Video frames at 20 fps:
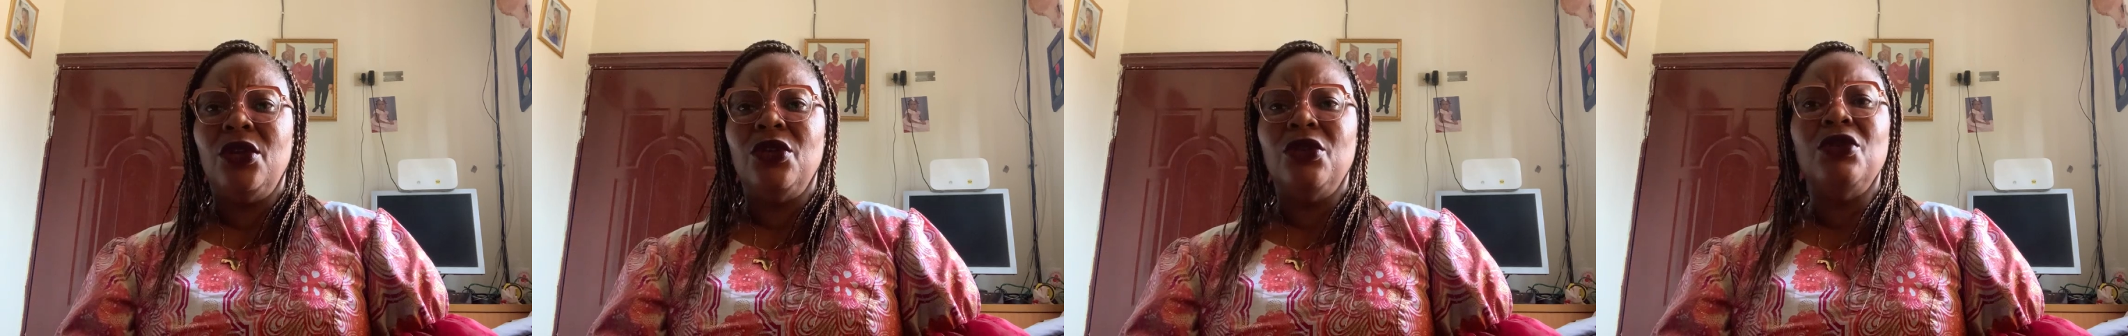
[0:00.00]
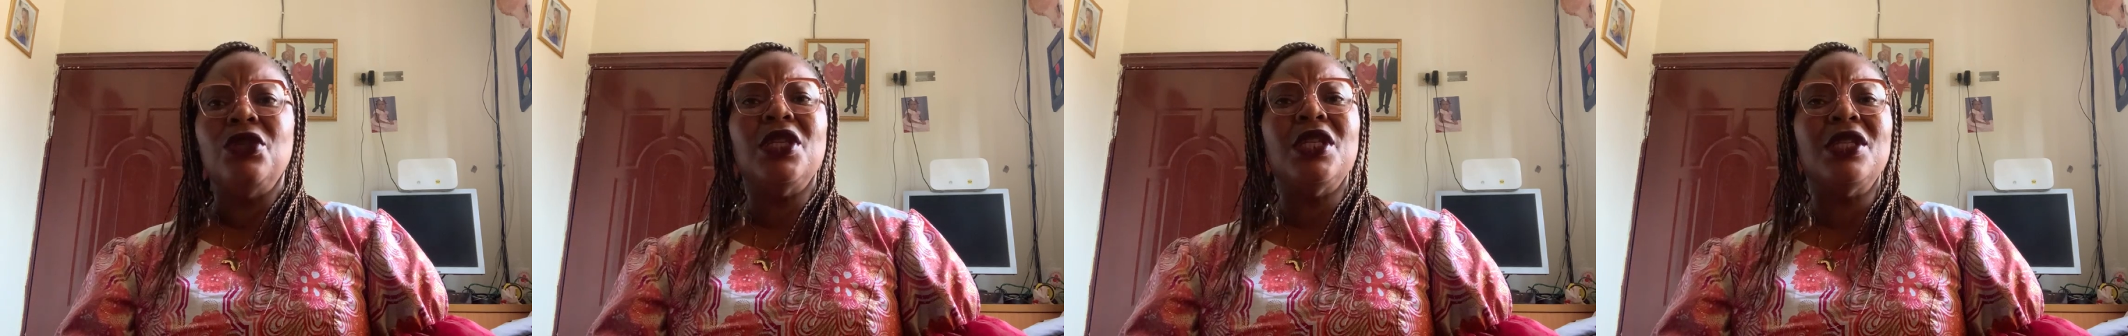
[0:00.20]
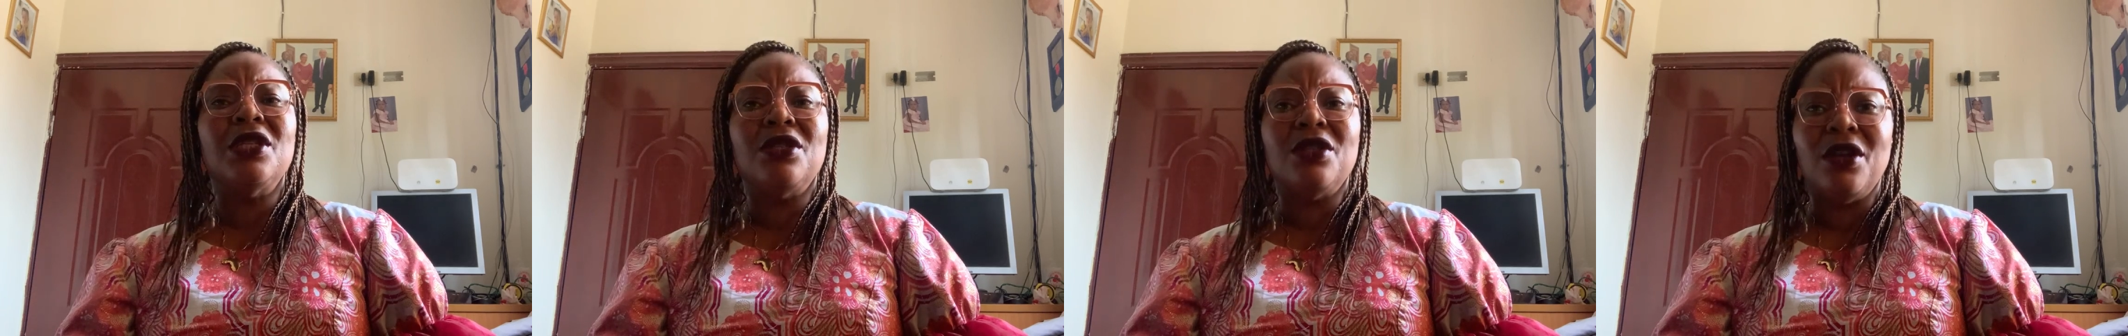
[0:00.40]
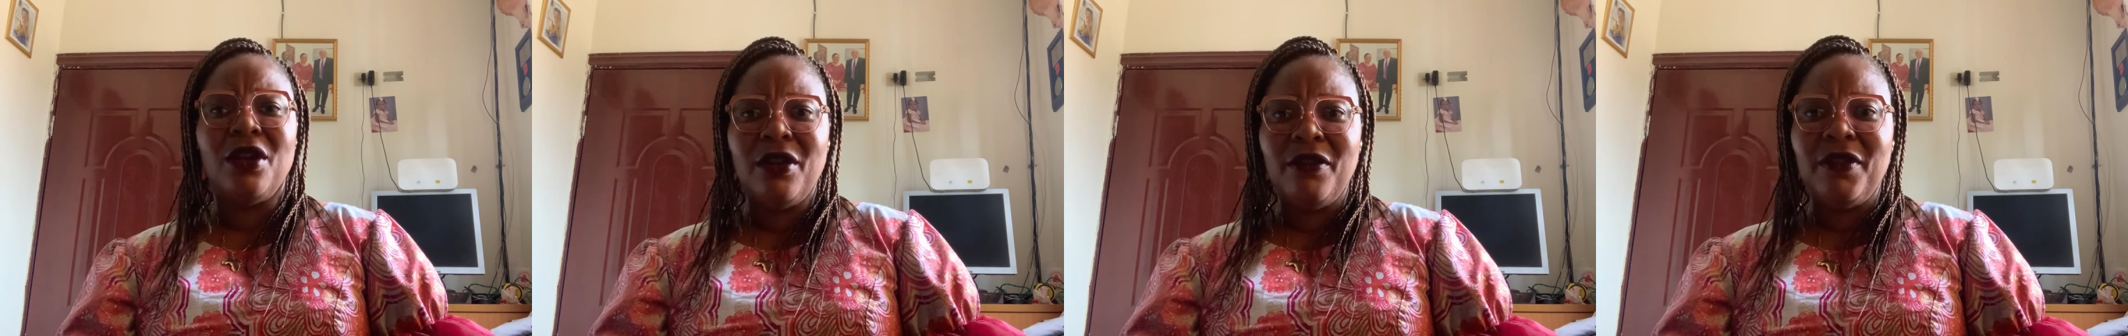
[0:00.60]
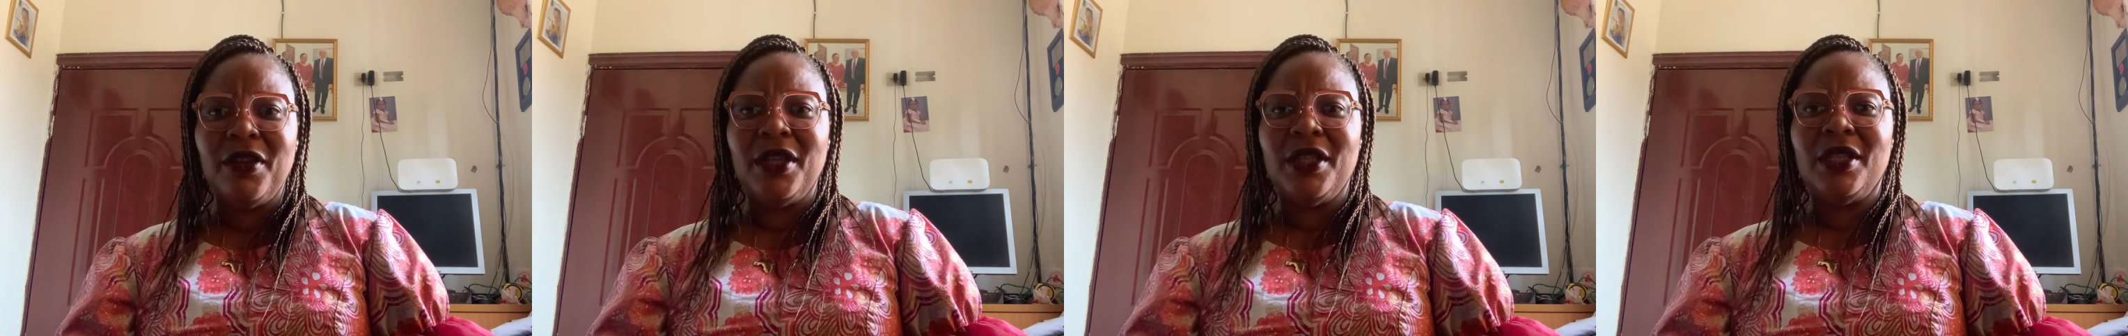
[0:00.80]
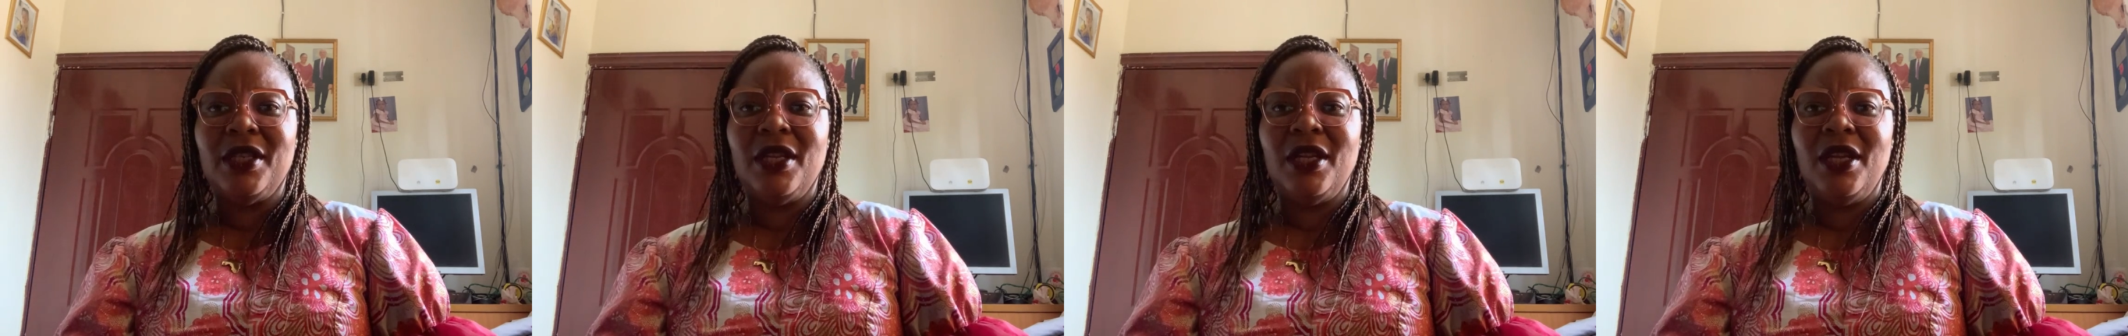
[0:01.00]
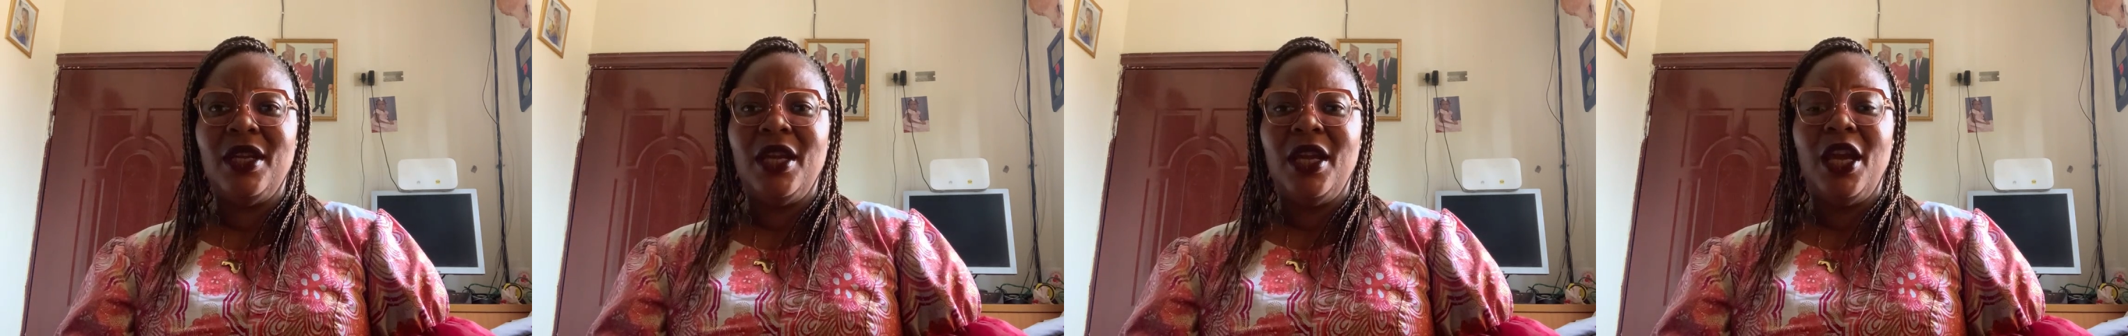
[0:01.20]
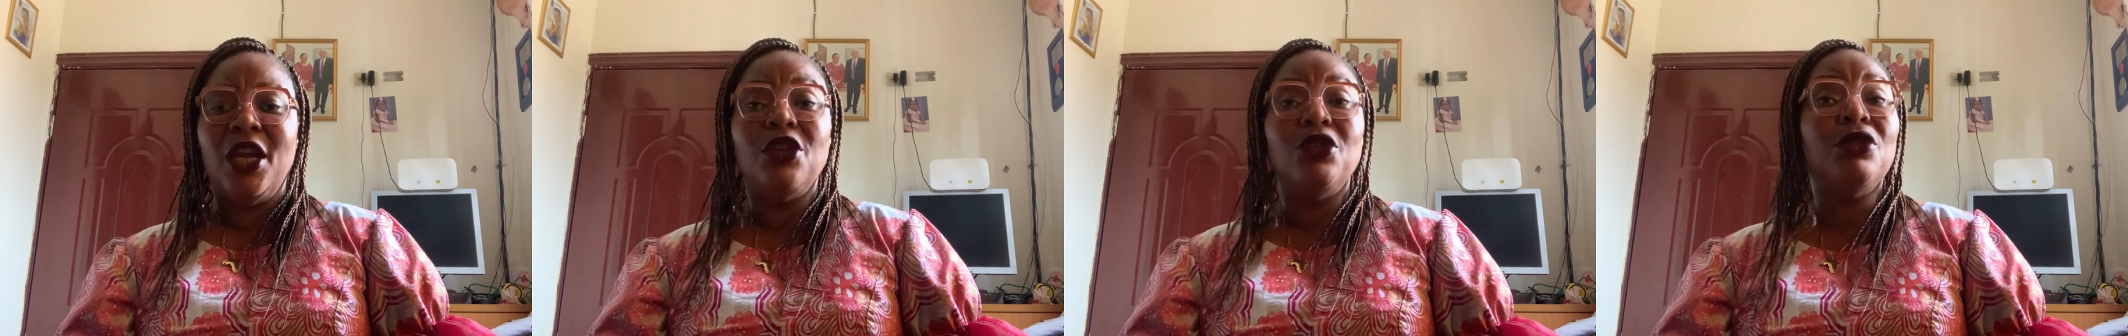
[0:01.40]
You deserve it
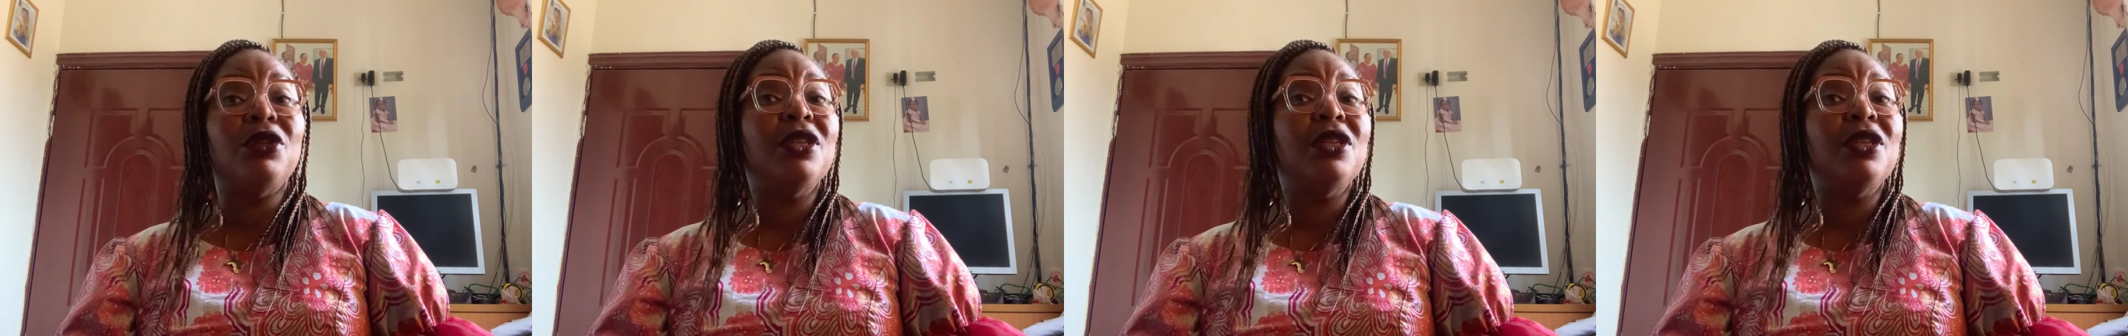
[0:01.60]
and you